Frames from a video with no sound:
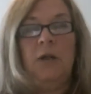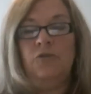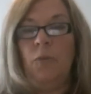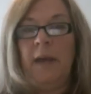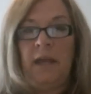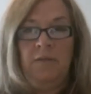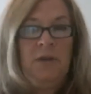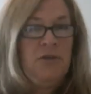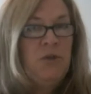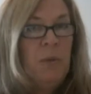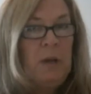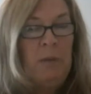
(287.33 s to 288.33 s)
Do I give
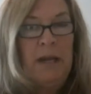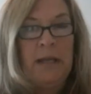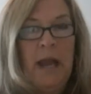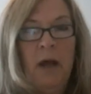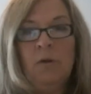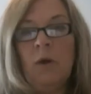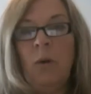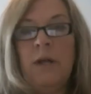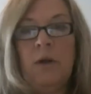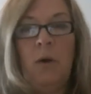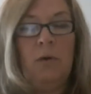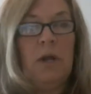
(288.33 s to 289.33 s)
into it right now? No, I
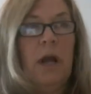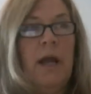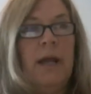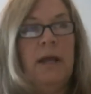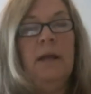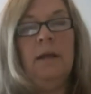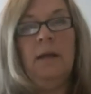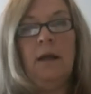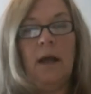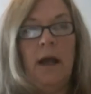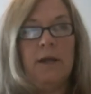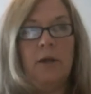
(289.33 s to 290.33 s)
don't.
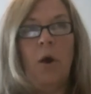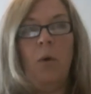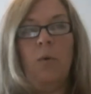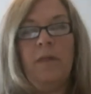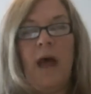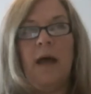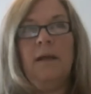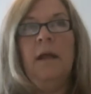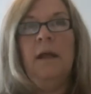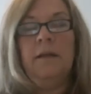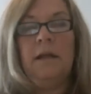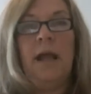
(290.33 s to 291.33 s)
I know that
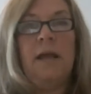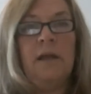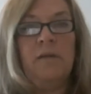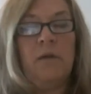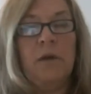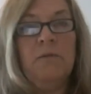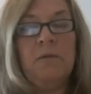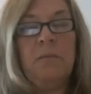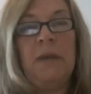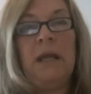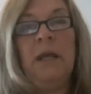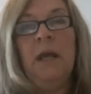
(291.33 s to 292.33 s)
the light is good for
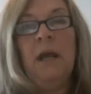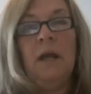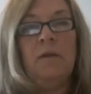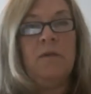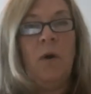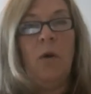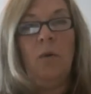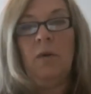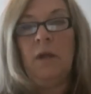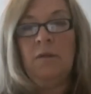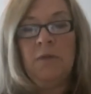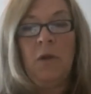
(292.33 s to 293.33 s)
me. And so
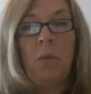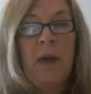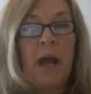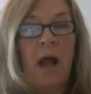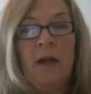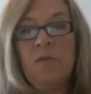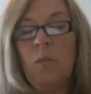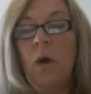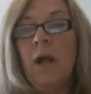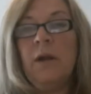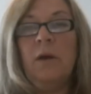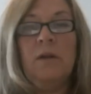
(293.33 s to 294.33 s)
even though my eyes
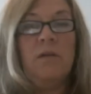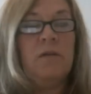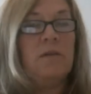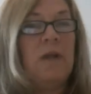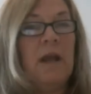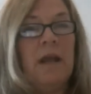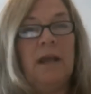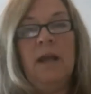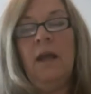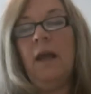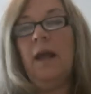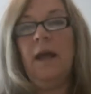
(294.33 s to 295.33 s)
water and sting
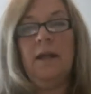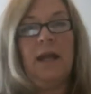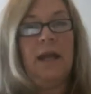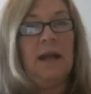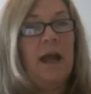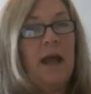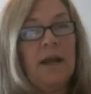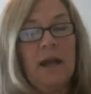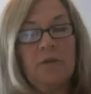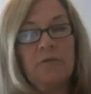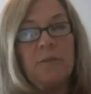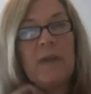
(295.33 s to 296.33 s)
and I get a
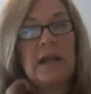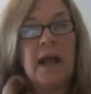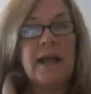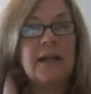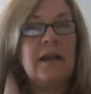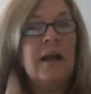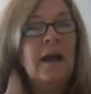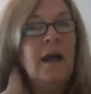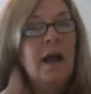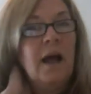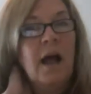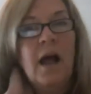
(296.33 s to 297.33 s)
headache from the light,
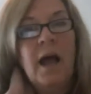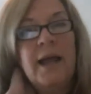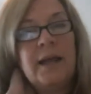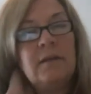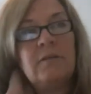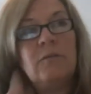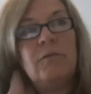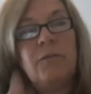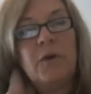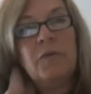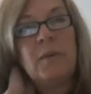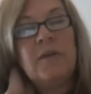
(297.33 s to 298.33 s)
I
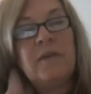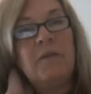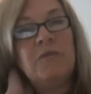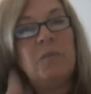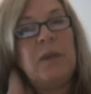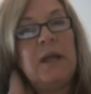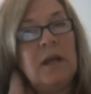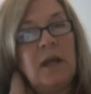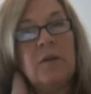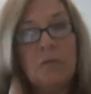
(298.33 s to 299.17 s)
force myself to be in it